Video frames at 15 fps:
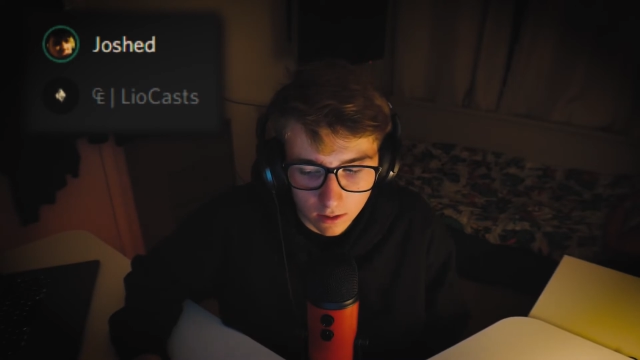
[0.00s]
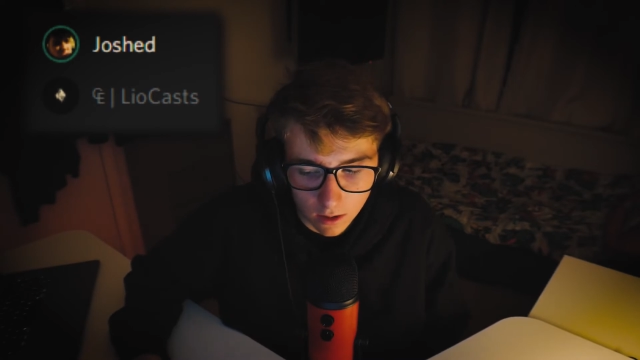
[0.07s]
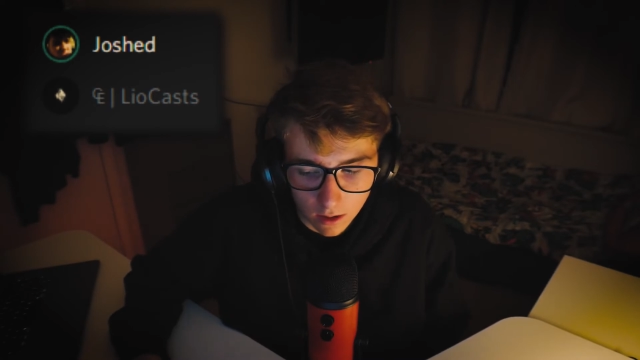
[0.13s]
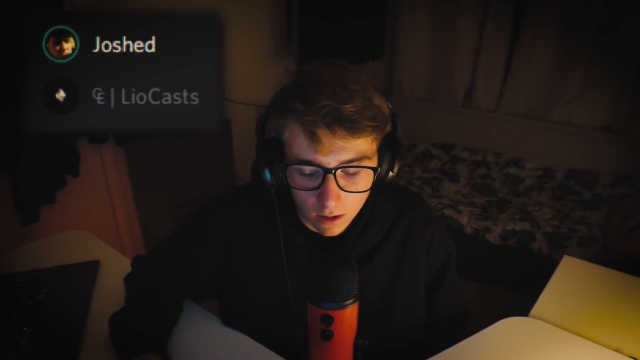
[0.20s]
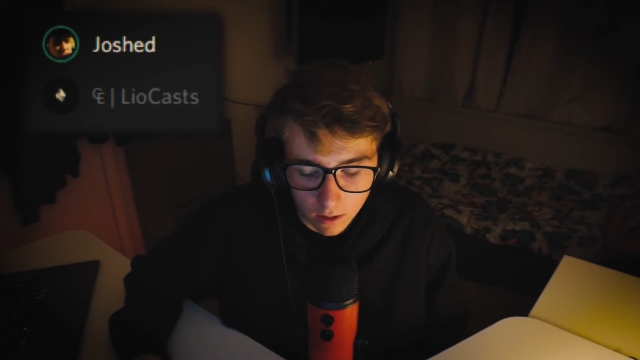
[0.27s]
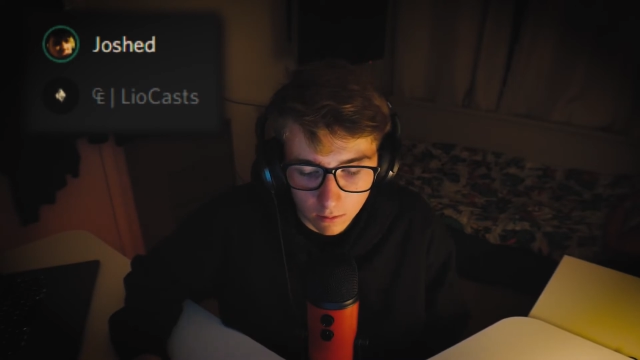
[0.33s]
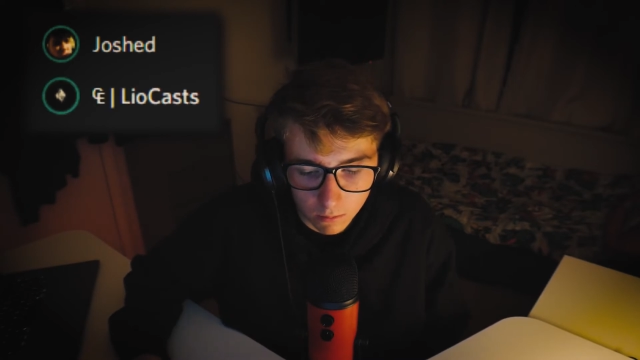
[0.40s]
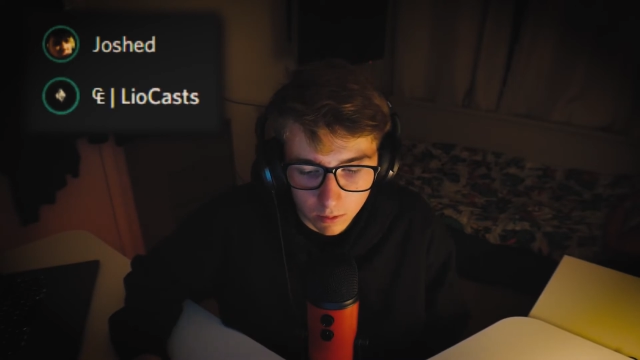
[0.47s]

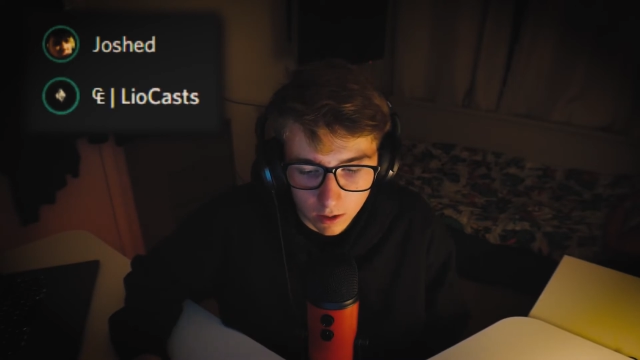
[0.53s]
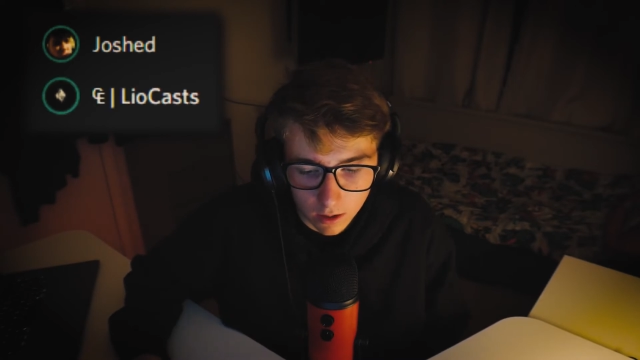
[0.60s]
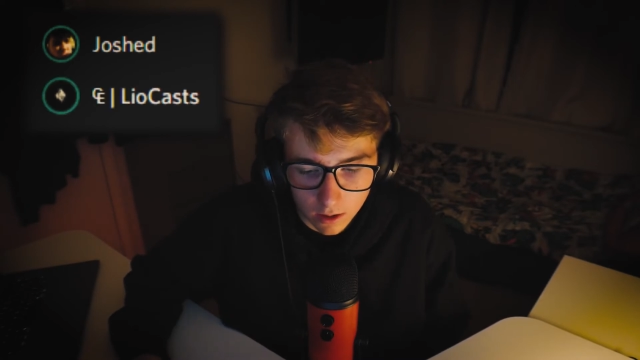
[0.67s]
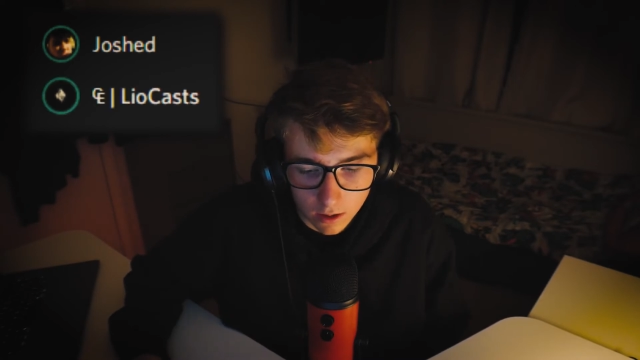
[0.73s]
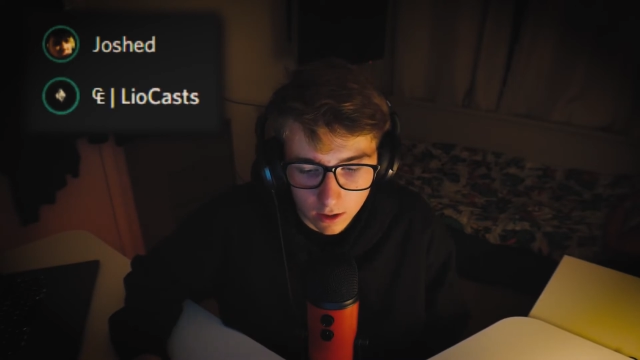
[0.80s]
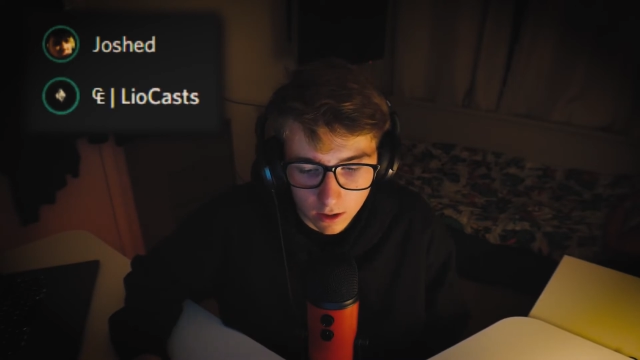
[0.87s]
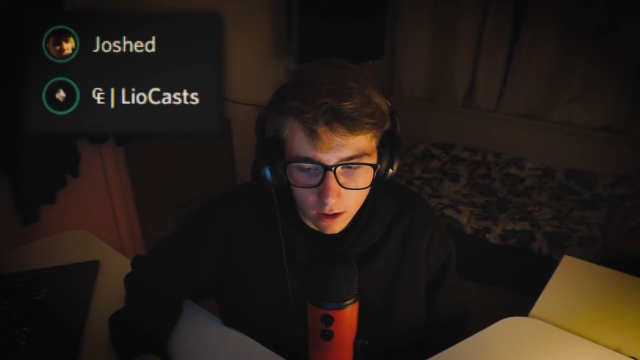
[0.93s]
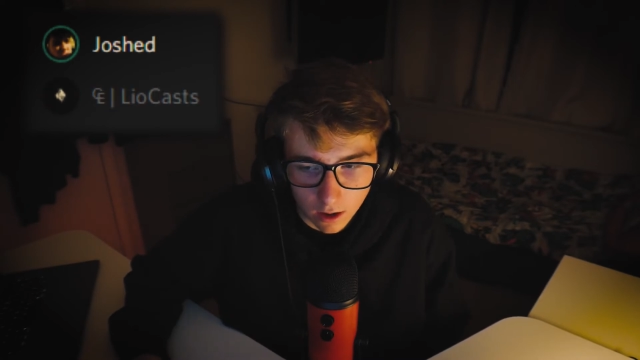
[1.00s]
But
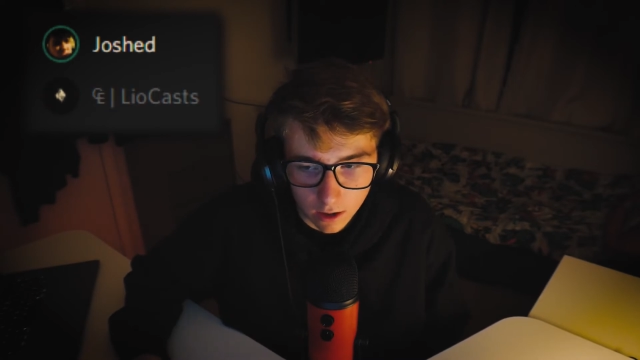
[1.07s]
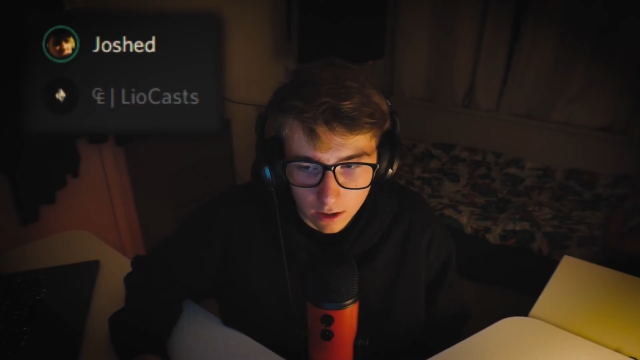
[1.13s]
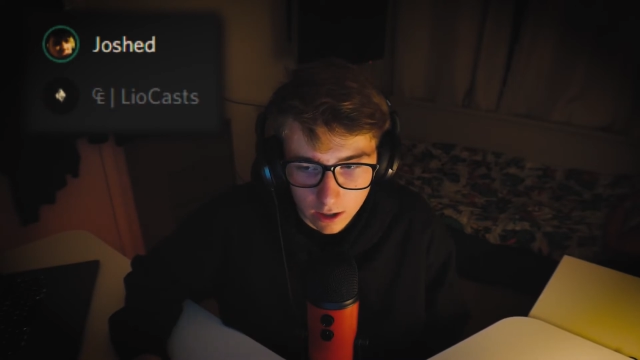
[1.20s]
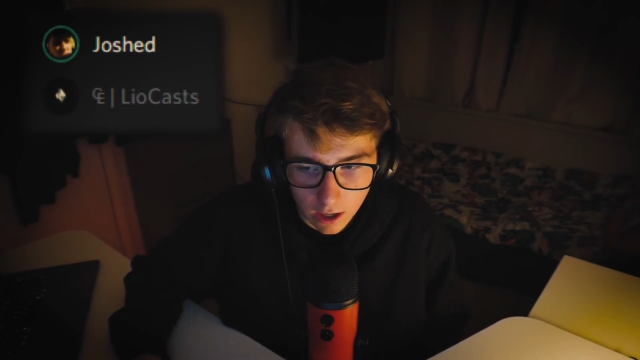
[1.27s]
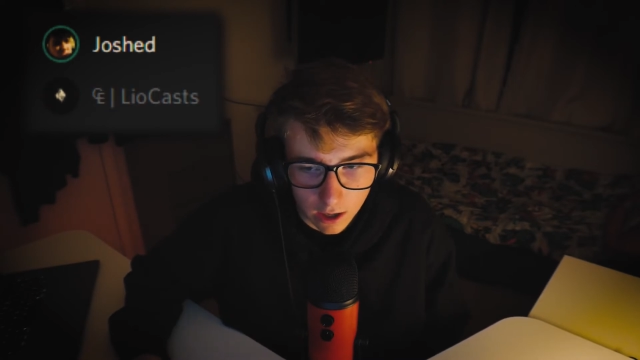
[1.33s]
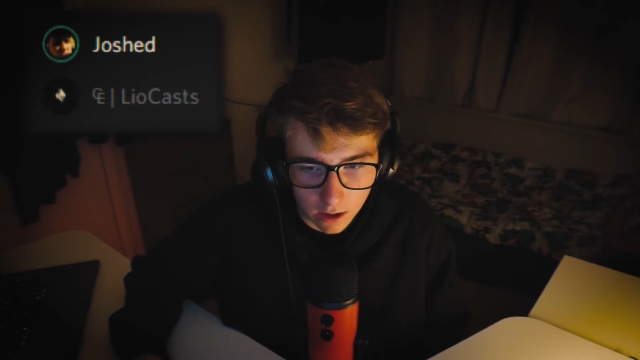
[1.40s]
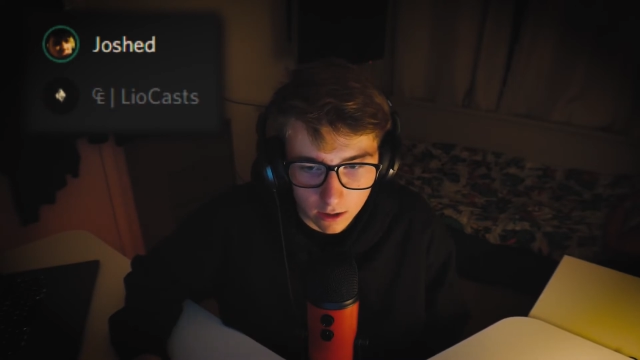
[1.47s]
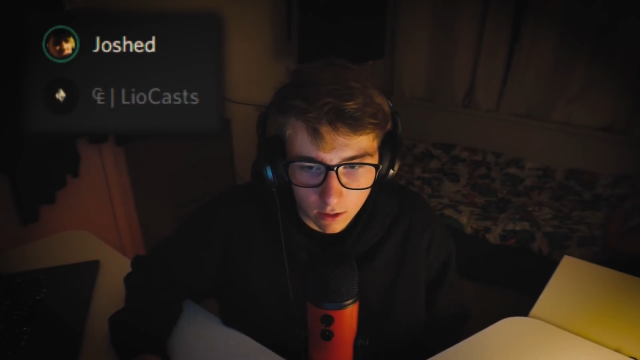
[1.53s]
yeah,